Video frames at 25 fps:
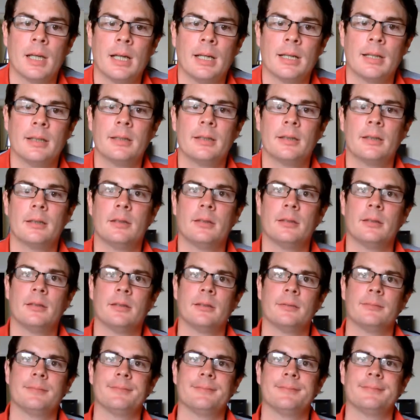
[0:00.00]
And
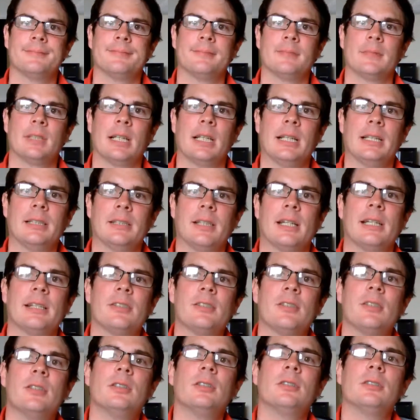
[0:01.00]

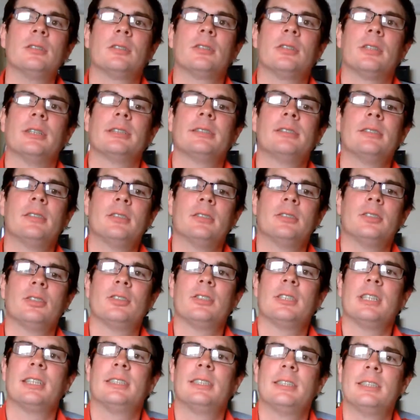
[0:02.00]
it's not
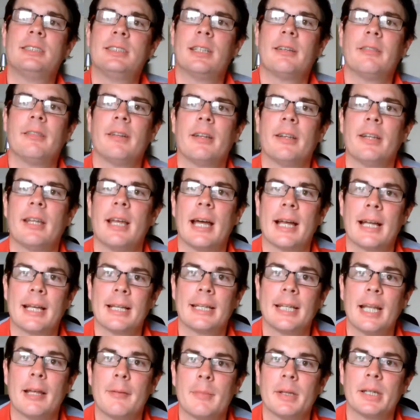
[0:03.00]
just necessarily the
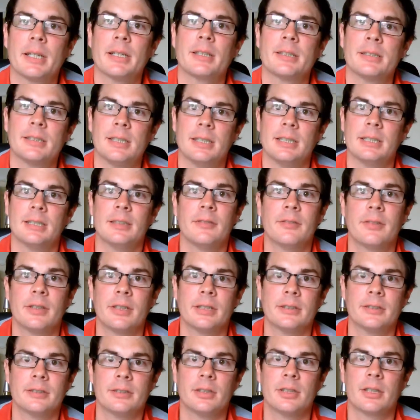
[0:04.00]
academic side of
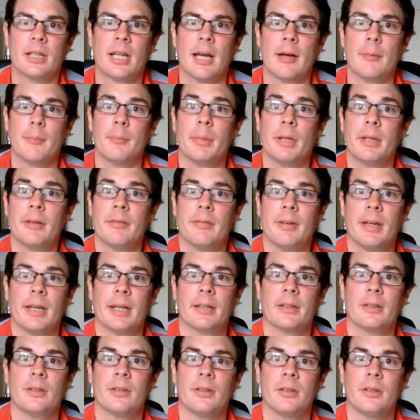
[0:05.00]
things that can be
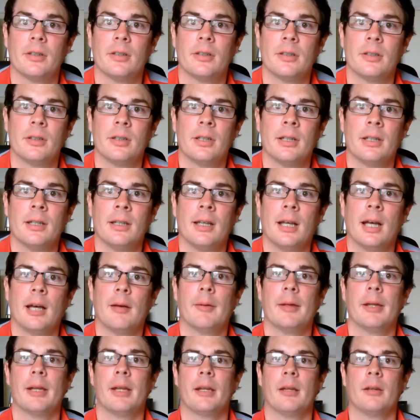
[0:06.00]
affected.
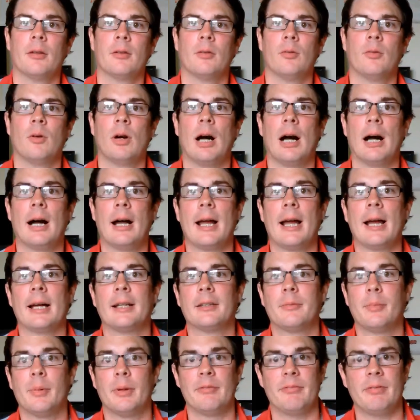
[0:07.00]
I
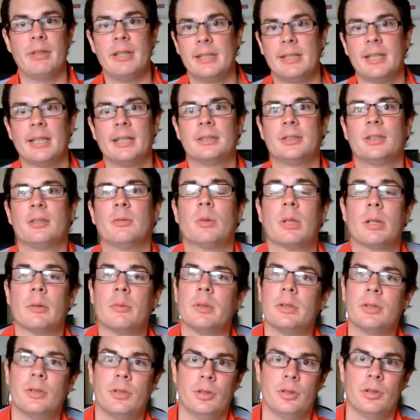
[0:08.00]
had to be retested when
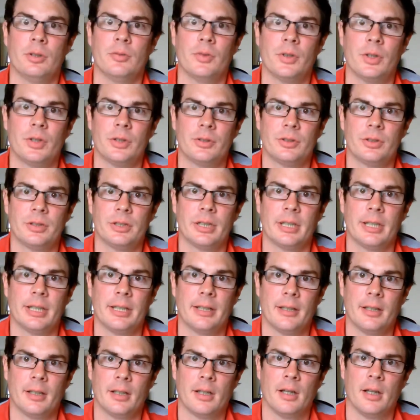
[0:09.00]
I went to university,
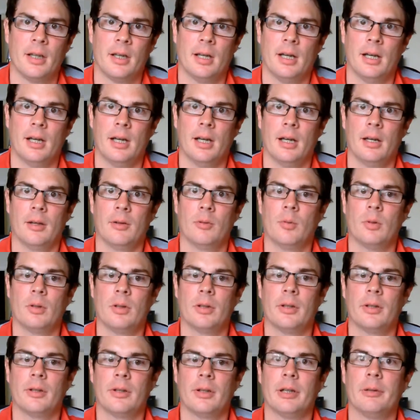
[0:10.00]
and
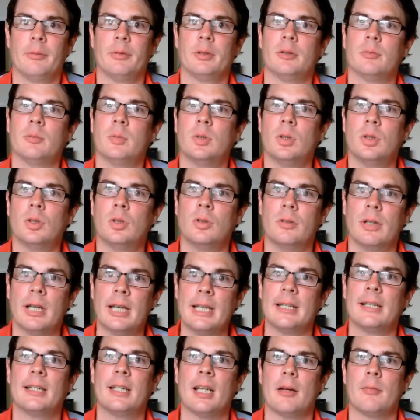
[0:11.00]
it was a more
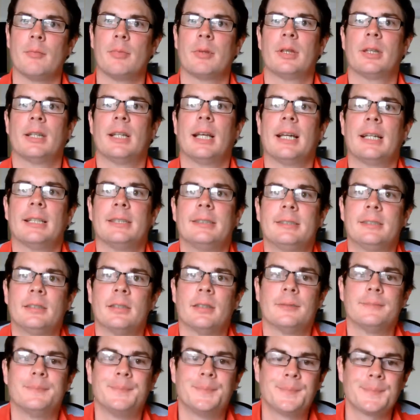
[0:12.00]
in-depth
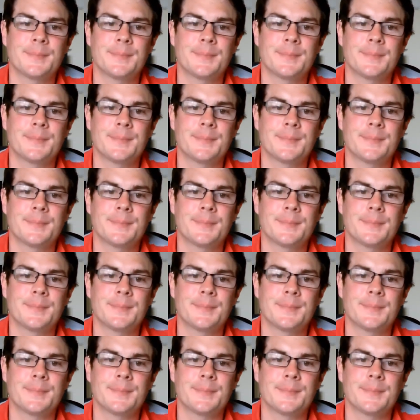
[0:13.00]
test